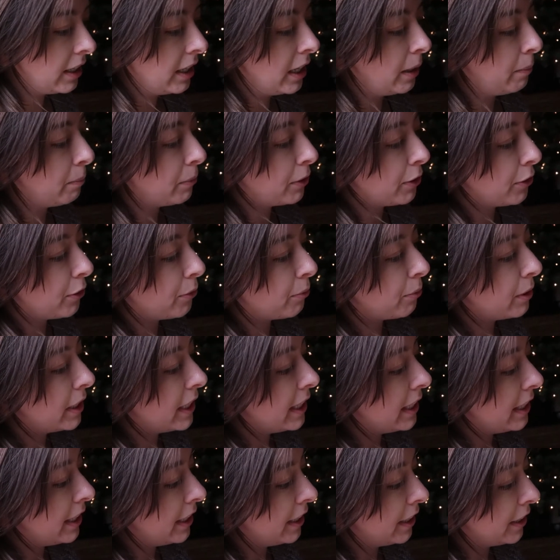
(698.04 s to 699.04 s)
Number
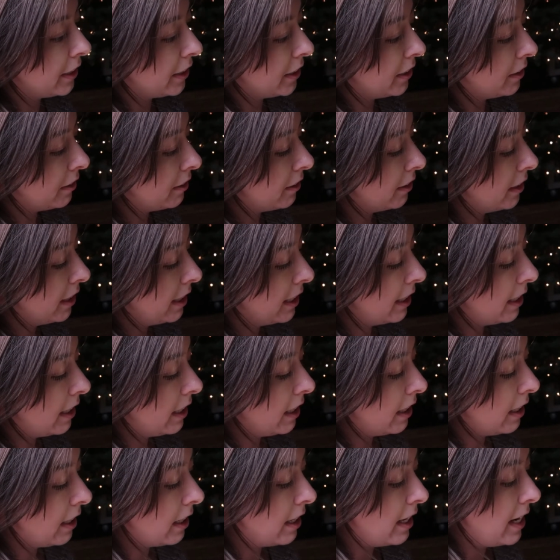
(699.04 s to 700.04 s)
3 here,
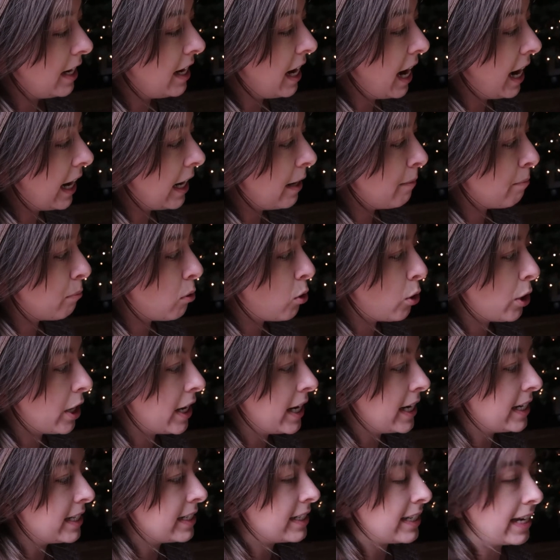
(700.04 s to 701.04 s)
not
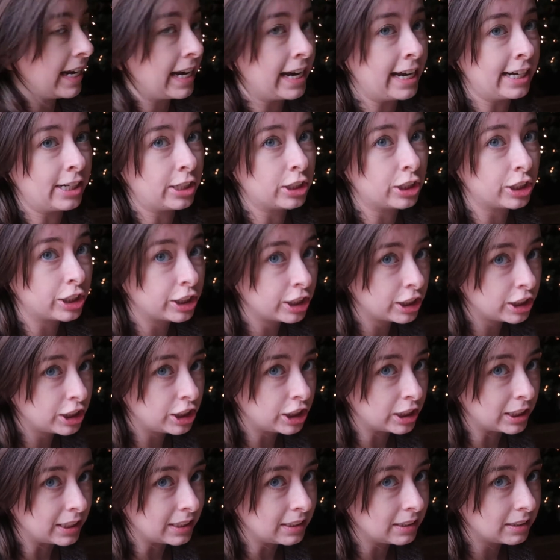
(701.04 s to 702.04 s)
important and
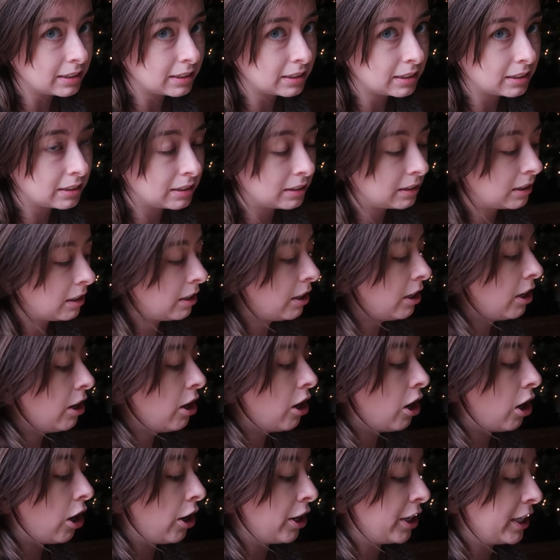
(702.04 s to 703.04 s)
urgent,
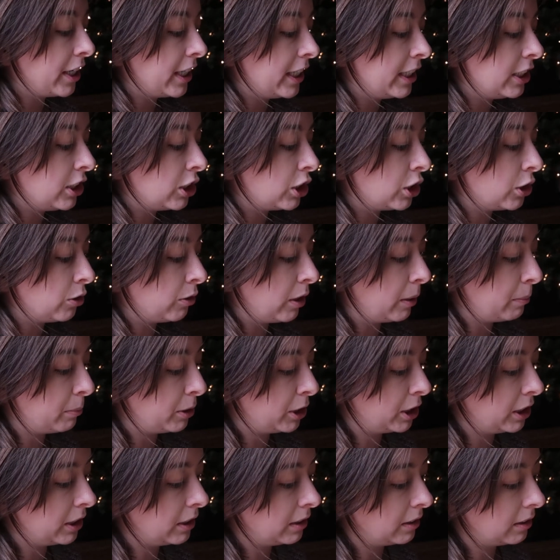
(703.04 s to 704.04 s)
are
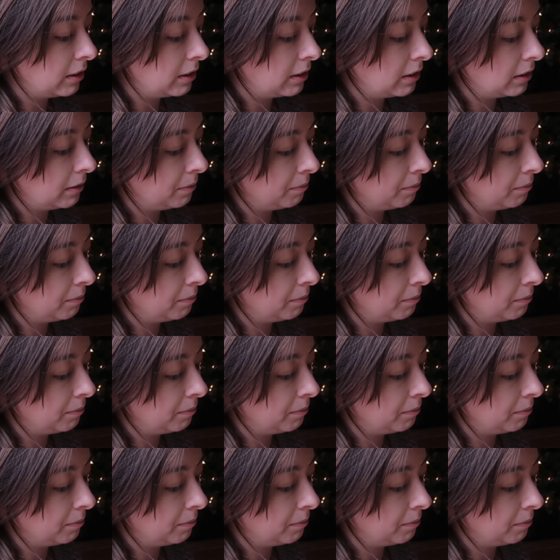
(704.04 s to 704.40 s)
interruptions.